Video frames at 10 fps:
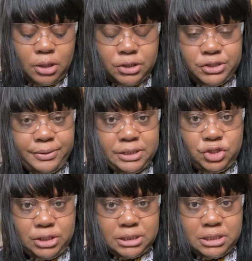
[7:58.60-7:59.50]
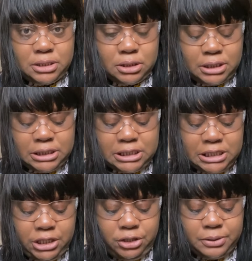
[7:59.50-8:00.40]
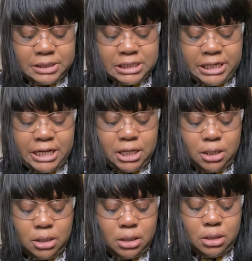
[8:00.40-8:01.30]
So it's just continuously